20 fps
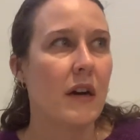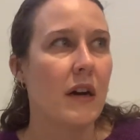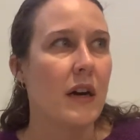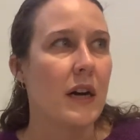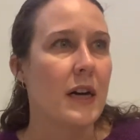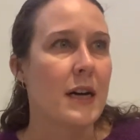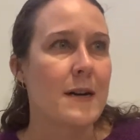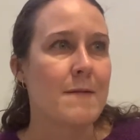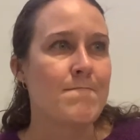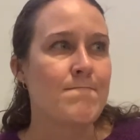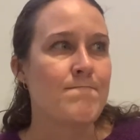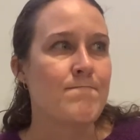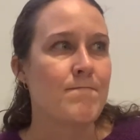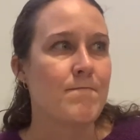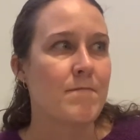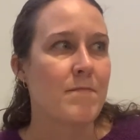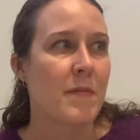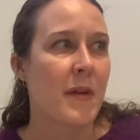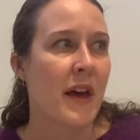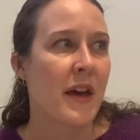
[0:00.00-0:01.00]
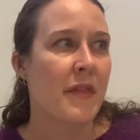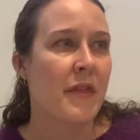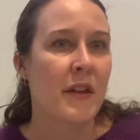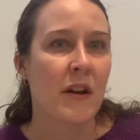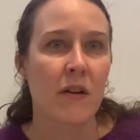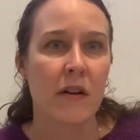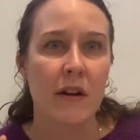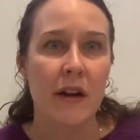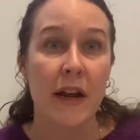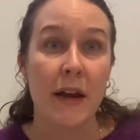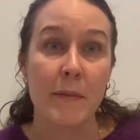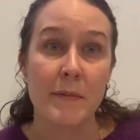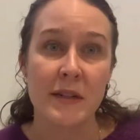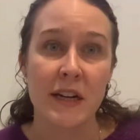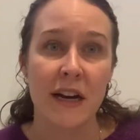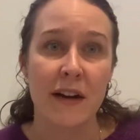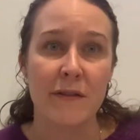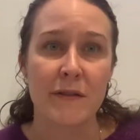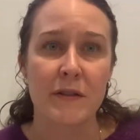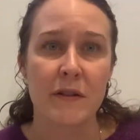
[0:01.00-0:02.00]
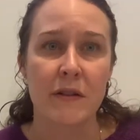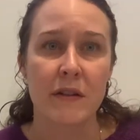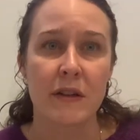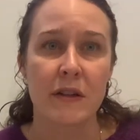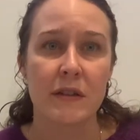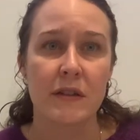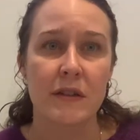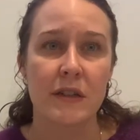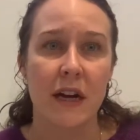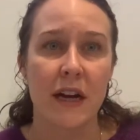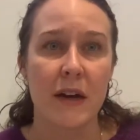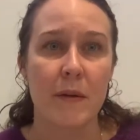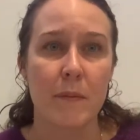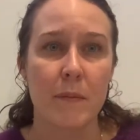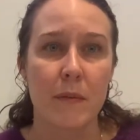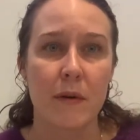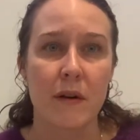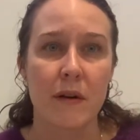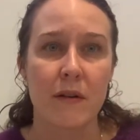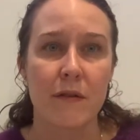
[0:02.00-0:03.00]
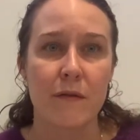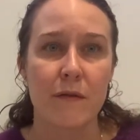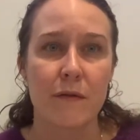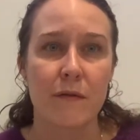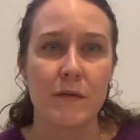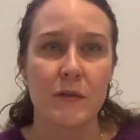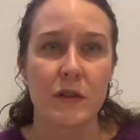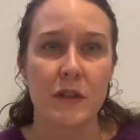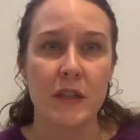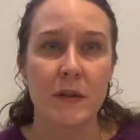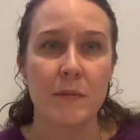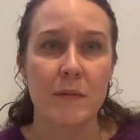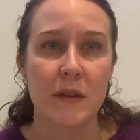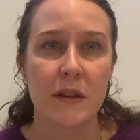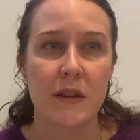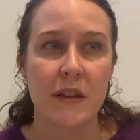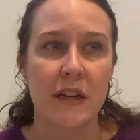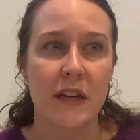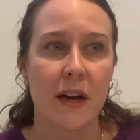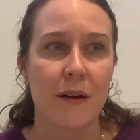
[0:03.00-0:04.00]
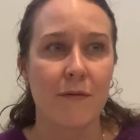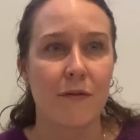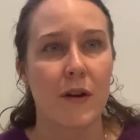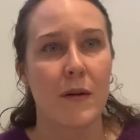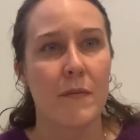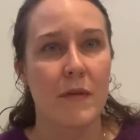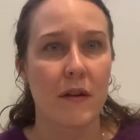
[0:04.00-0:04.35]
And they're named after the type of sheep that they come from,